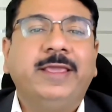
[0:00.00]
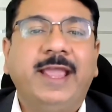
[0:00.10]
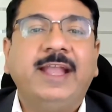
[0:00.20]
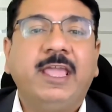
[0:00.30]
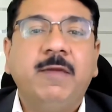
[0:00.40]

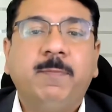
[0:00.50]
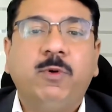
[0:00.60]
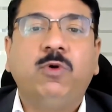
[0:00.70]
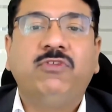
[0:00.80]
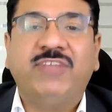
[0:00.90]
get
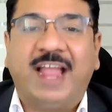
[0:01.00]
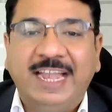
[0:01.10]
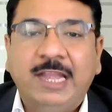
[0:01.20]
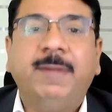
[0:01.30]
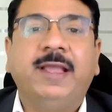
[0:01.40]
improved
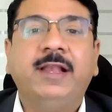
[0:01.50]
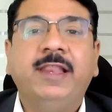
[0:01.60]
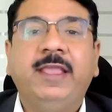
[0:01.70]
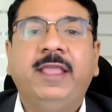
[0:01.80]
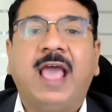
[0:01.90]

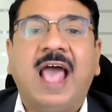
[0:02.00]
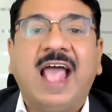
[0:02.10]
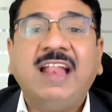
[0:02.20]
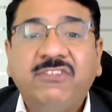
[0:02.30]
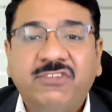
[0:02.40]
scientifically and